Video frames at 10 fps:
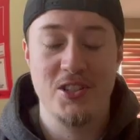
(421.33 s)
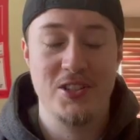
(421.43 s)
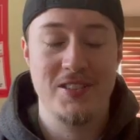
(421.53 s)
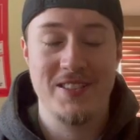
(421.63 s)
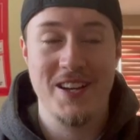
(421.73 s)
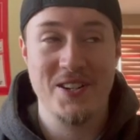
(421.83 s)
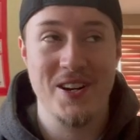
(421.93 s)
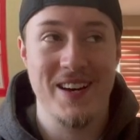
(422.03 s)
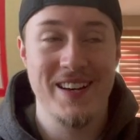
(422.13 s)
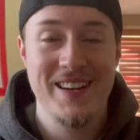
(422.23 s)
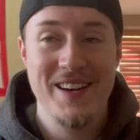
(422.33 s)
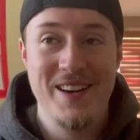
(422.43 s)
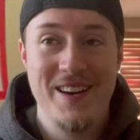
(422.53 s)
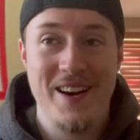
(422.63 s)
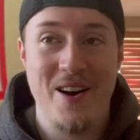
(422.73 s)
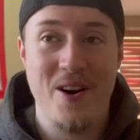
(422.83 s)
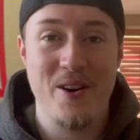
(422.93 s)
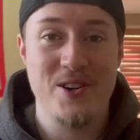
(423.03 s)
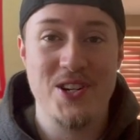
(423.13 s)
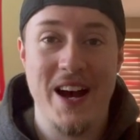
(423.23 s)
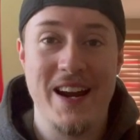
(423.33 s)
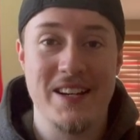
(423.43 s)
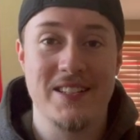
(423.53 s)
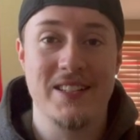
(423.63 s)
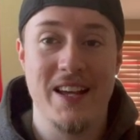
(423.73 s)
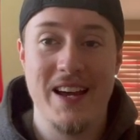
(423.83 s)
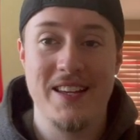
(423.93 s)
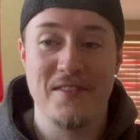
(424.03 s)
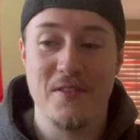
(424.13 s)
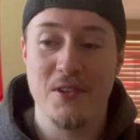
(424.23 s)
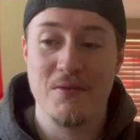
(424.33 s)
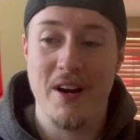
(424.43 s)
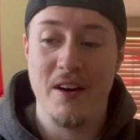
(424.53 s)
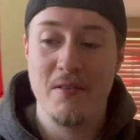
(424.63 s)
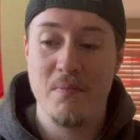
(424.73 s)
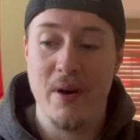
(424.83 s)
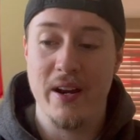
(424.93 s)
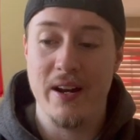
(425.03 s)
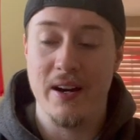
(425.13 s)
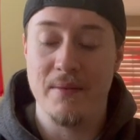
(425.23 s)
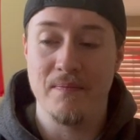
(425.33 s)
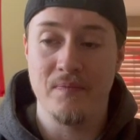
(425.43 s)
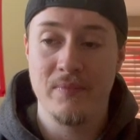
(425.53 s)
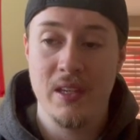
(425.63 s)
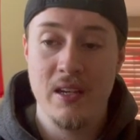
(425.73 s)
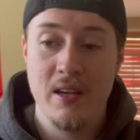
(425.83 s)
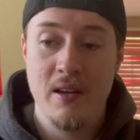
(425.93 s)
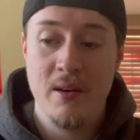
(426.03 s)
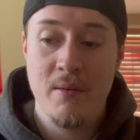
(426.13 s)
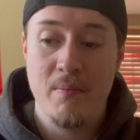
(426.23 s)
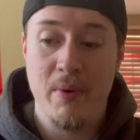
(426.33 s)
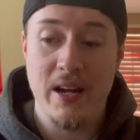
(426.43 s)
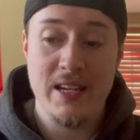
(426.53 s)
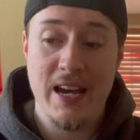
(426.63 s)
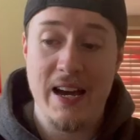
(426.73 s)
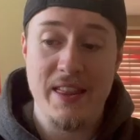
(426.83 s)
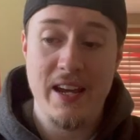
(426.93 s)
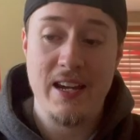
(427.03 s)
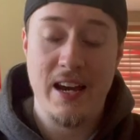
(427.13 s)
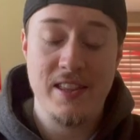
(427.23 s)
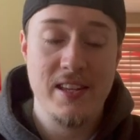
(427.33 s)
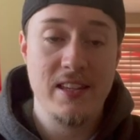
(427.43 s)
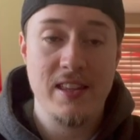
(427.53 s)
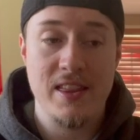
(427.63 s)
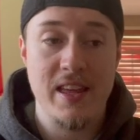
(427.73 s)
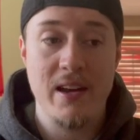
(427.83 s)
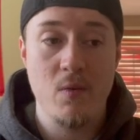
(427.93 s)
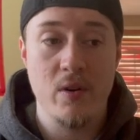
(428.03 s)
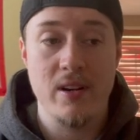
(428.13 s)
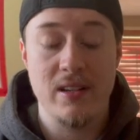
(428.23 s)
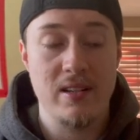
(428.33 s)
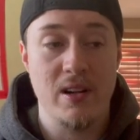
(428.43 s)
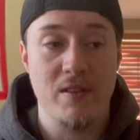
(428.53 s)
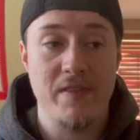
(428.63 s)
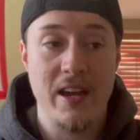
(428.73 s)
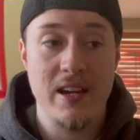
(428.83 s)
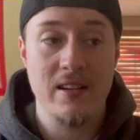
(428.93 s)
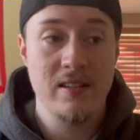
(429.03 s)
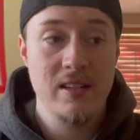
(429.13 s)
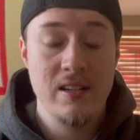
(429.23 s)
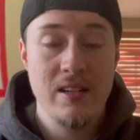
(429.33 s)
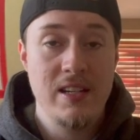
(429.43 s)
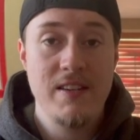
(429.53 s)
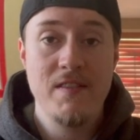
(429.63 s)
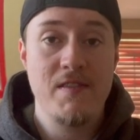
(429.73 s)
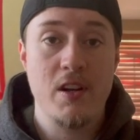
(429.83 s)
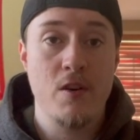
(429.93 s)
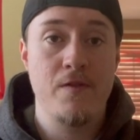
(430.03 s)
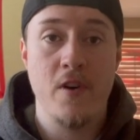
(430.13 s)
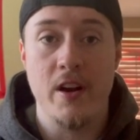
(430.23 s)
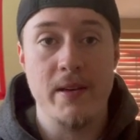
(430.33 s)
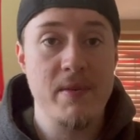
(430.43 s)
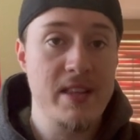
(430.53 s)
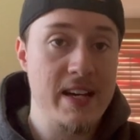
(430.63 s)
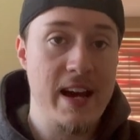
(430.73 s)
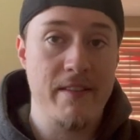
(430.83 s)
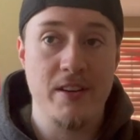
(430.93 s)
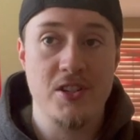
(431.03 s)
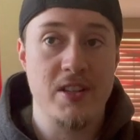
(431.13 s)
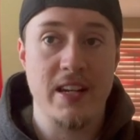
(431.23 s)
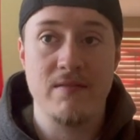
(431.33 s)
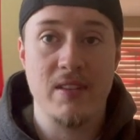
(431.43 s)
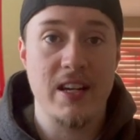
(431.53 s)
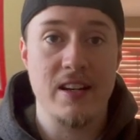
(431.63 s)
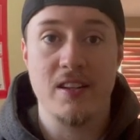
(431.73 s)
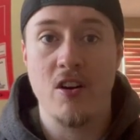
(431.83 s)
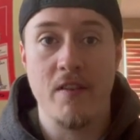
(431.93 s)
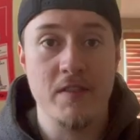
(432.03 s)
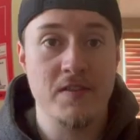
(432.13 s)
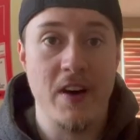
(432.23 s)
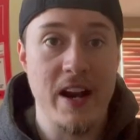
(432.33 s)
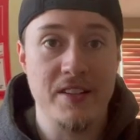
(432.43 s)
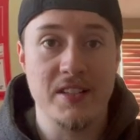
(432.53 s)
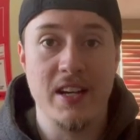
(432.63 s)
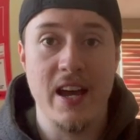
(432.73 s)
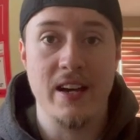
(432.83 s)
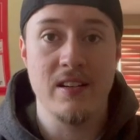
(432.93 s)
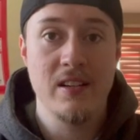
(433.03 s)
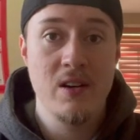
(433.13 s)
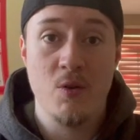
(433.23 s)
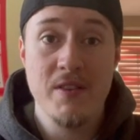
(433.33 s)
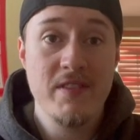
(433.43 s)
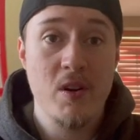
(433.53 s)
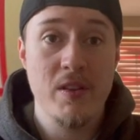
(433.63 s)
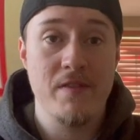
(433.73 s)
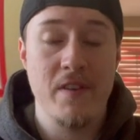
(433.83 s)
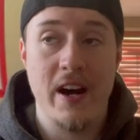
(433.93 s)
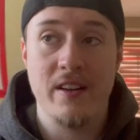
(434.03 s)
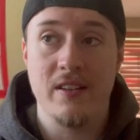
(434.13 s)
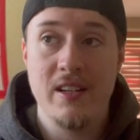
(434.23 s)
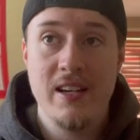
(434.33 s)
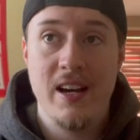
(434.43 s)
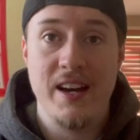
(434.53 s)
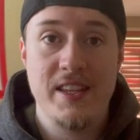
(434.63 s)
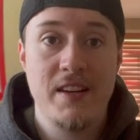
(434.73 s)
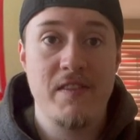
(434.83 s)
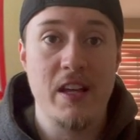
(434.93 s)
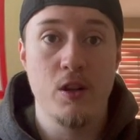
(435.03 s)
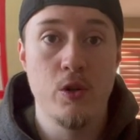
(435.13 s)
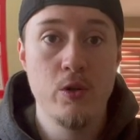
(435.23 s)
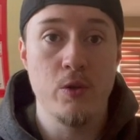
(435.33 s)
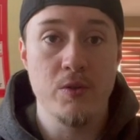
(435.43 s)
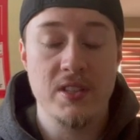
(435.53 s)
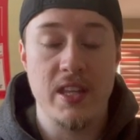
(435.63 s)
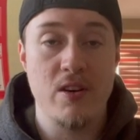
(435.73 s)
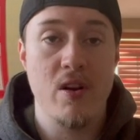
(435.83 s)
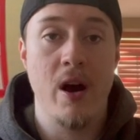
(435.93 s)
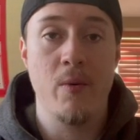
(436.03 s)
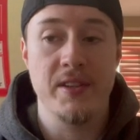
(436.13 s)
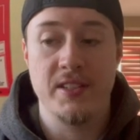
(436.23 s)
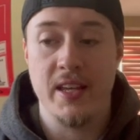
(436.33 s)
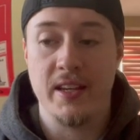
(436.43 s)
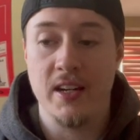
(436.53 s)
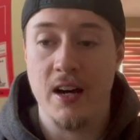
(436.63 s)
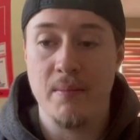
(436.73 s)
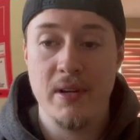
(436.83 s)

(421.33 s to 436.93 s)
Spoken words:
such a hard giant to slay in the first round, but yeah, I think that they would, even if they go far, they beat the Avalanche, they get to the conference finals again, or even go to the final. I think if they lose, if they do not win the Stanley Cup,